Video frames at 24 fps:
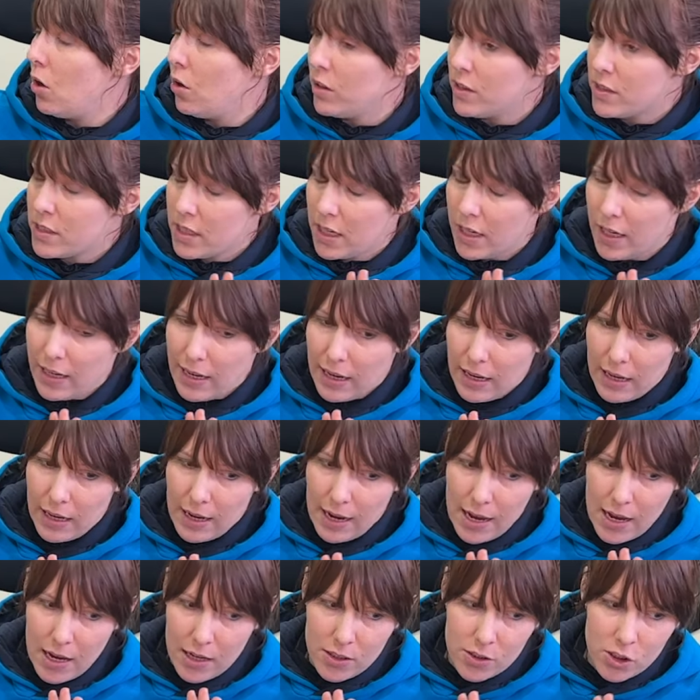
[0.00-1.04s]
honestly,
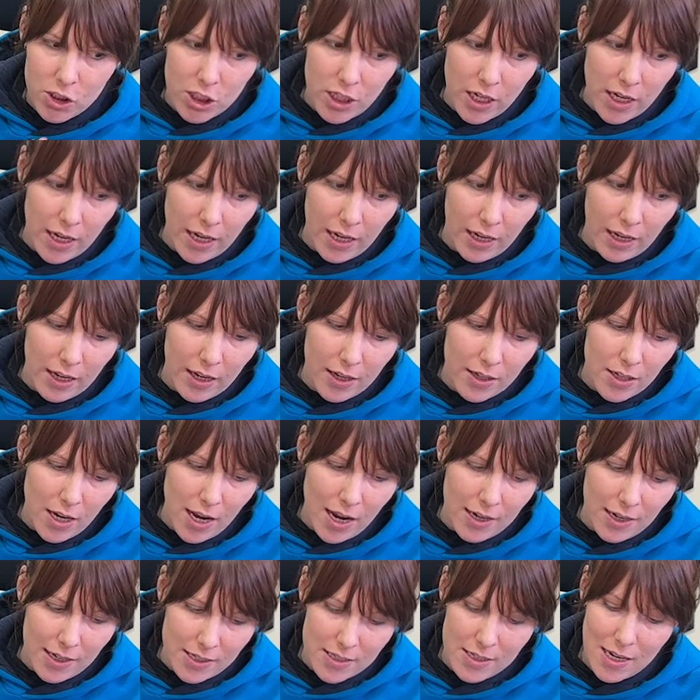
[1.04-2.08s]
she
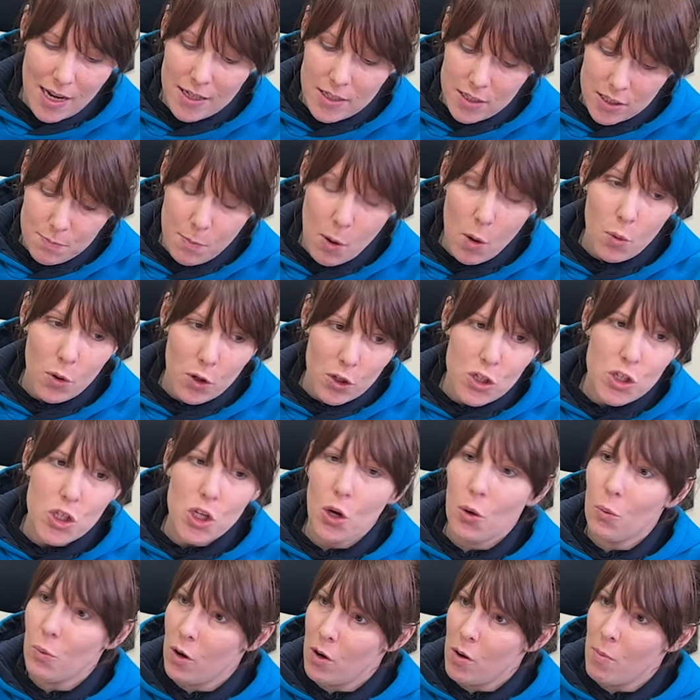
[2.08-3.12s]
and I, I'd spoken
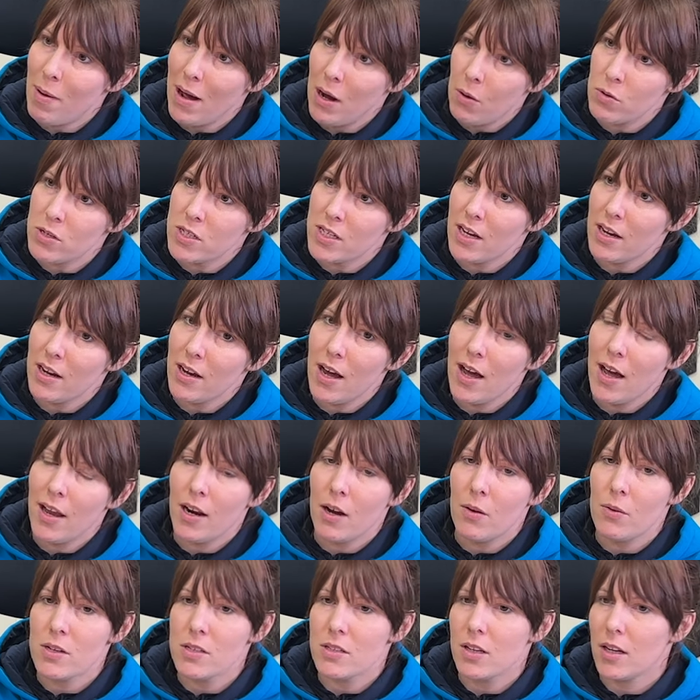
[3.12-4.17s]
to her about it, and
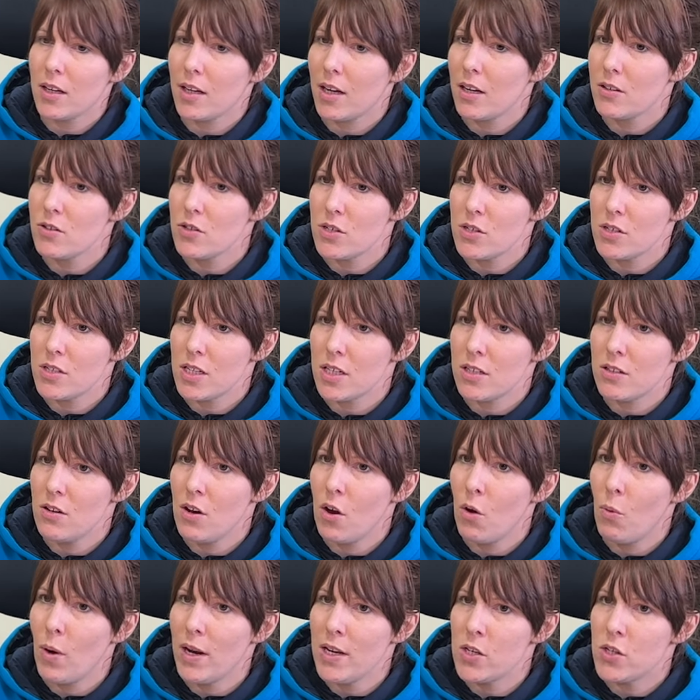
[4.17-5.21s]
I was like, I just didn't
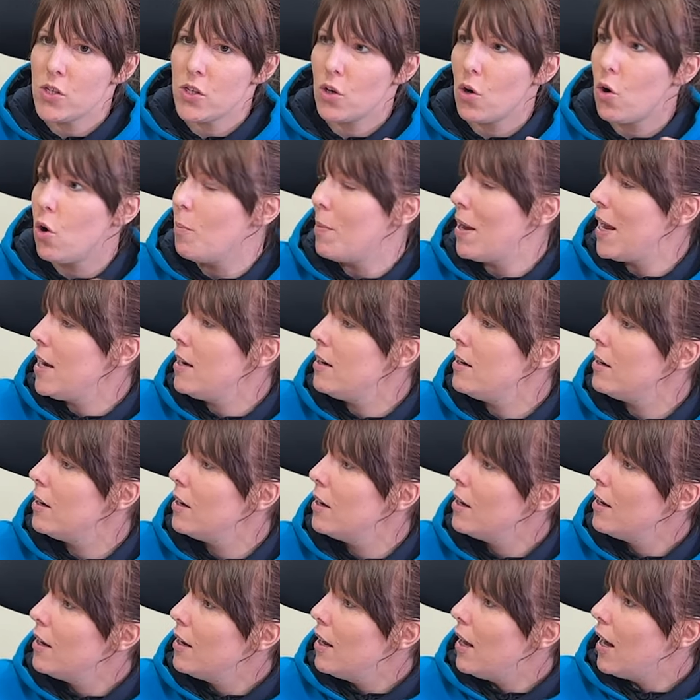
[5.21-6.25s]
know when to come in.
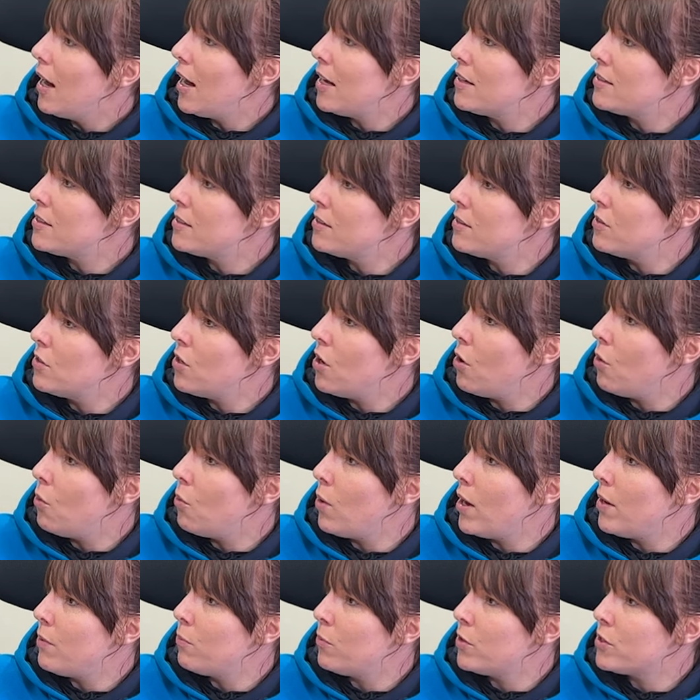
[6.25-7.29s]
I didn't know
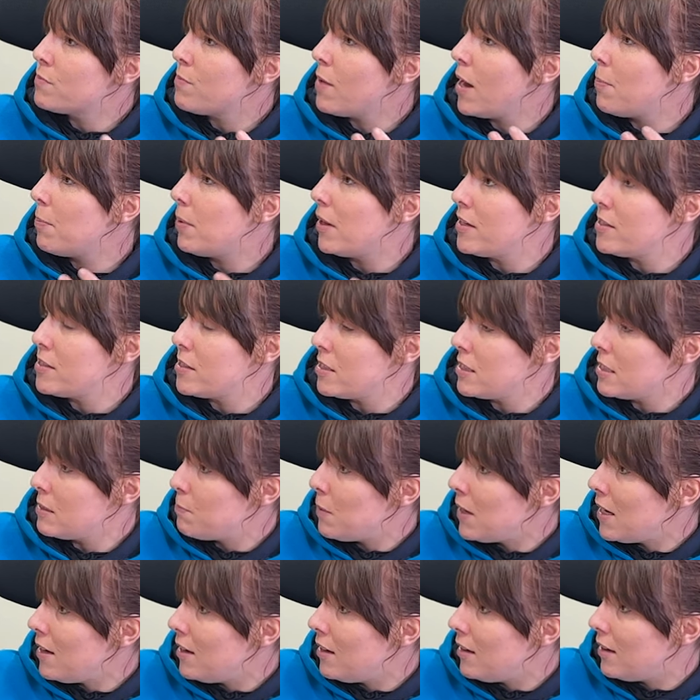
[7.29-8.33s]
when was my place to
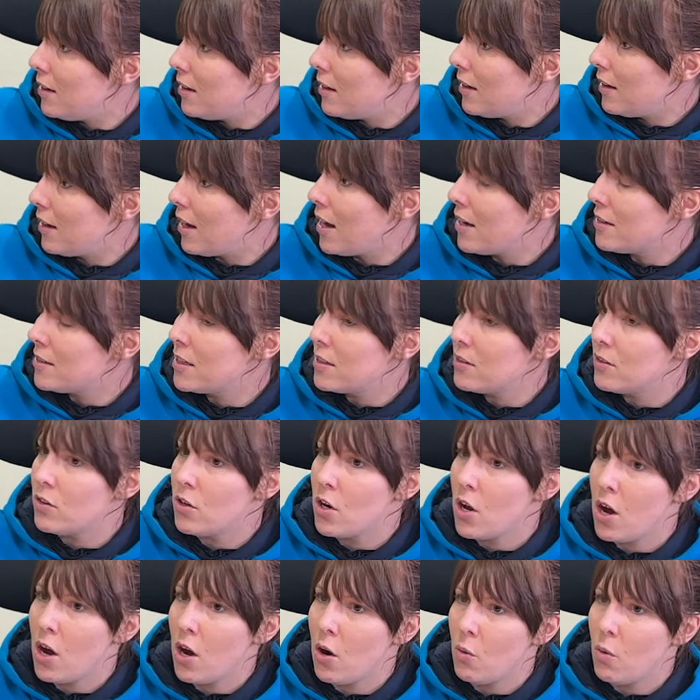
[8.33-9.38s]
speak. She I did laugh,
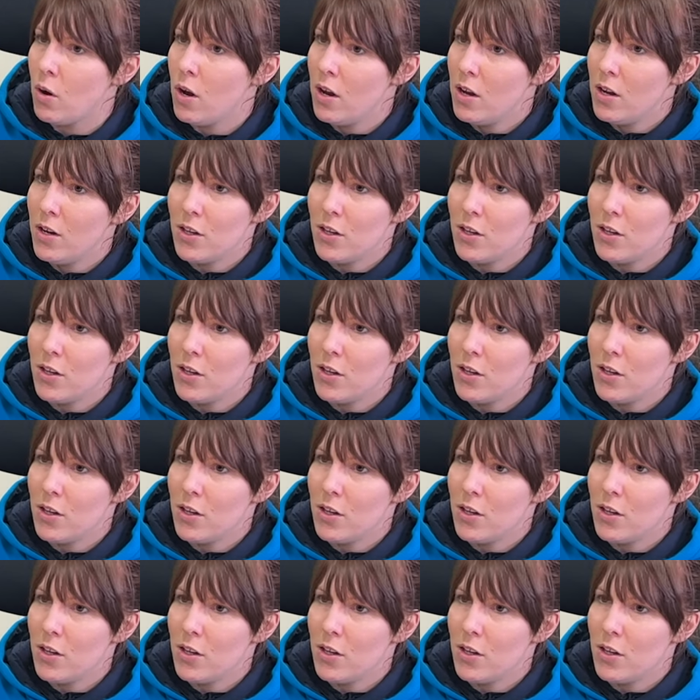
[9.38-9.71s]
know. didn't she?